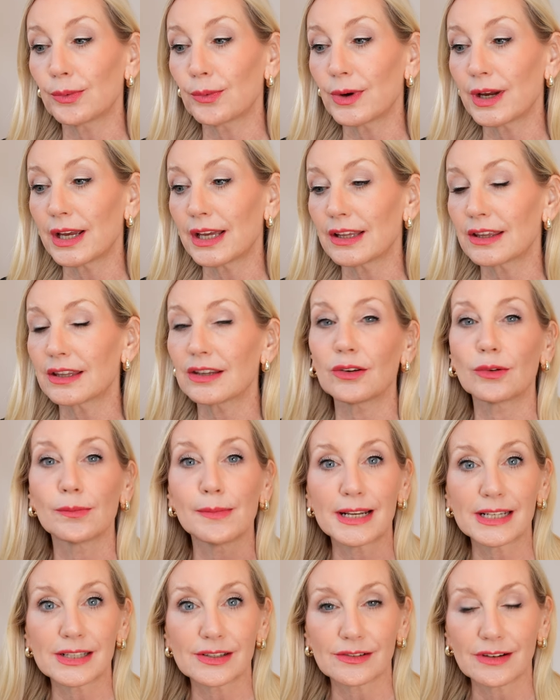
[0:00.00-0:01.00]
with your
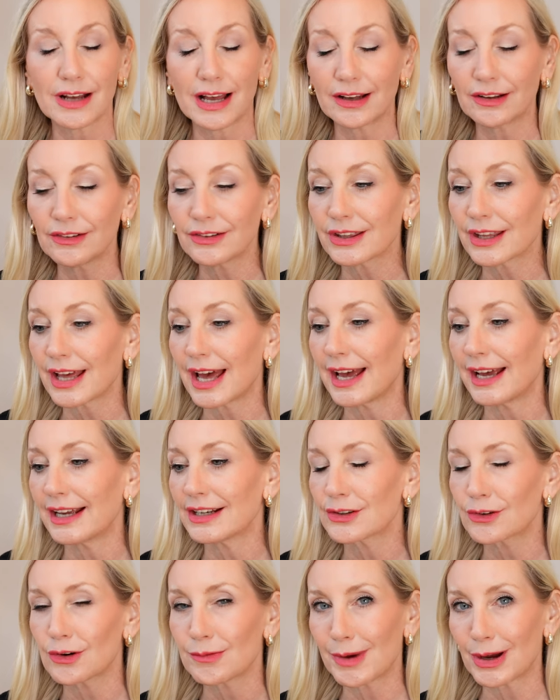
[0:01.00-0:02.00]
mental health
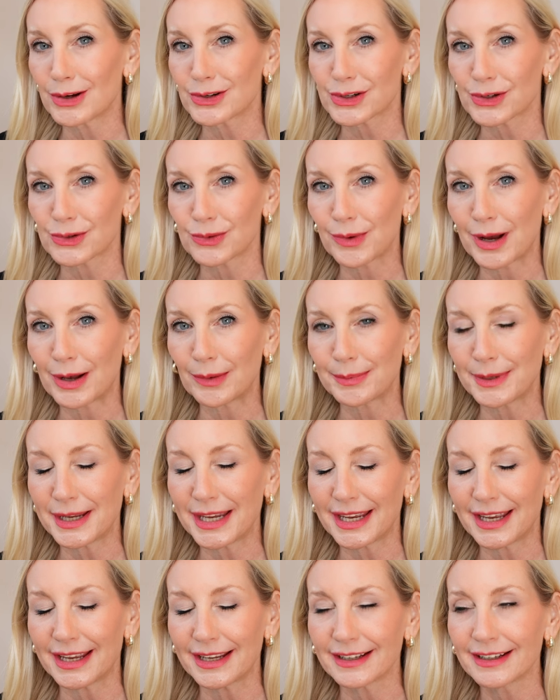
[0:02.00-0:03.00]
and your emotional
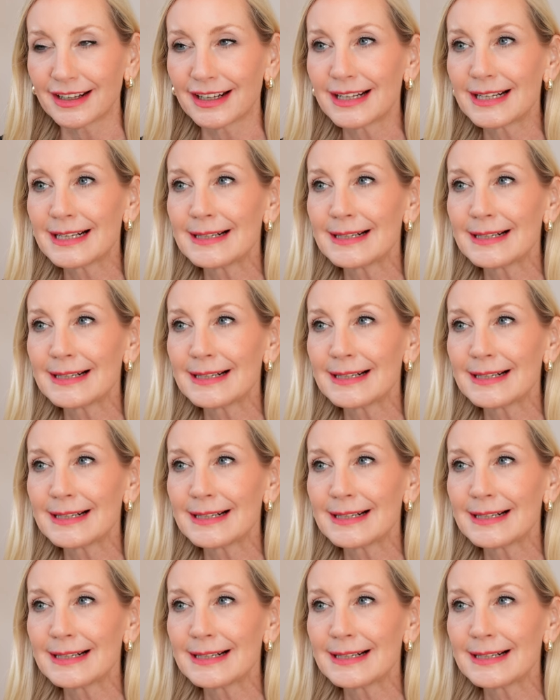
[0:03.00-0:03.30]
well-being.